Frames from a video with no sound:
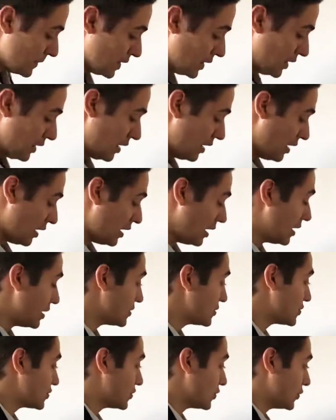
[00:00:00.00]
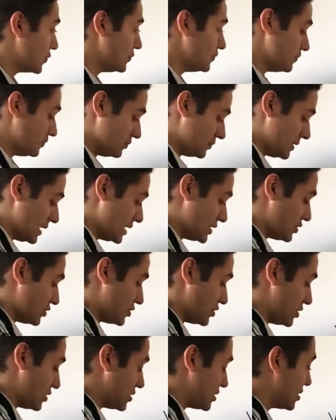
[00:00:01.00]
So that's
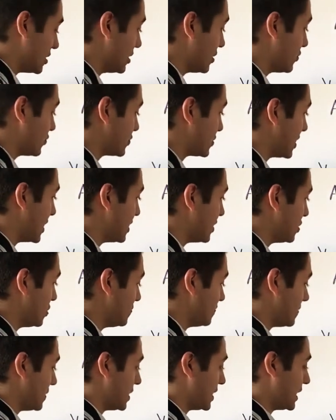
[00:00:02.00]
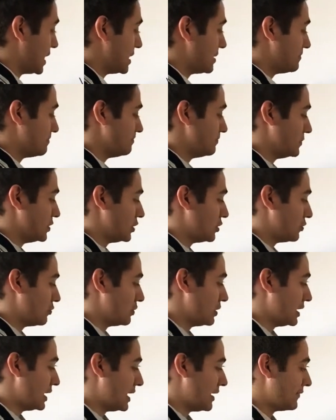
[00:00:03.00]
just a little side note, but again, you don't
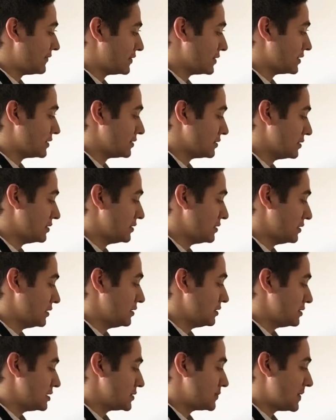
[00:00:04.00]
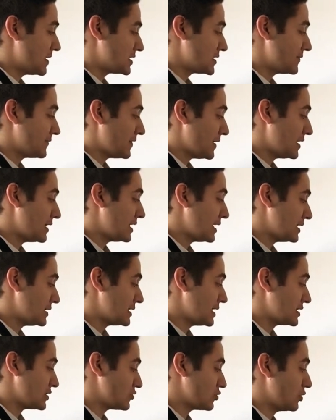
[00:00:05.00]
really have to specify that.
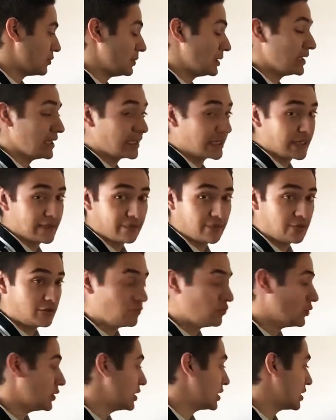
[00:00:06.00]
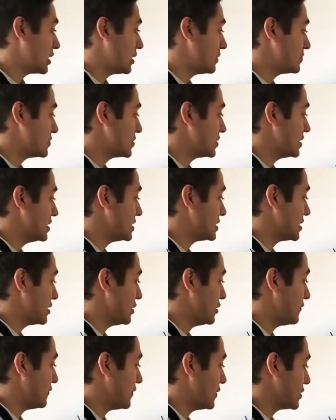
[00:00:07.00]
That's normally a given when it comes to these
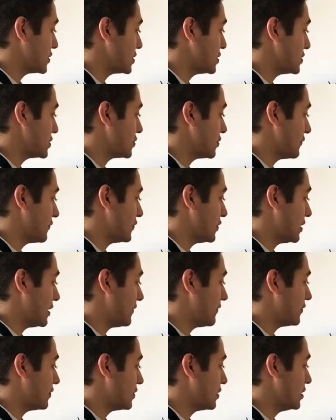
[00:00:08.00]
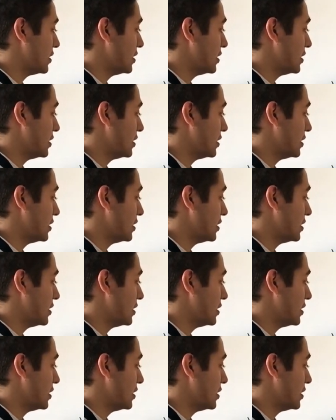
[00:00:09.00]
linear functions. So if you'd ever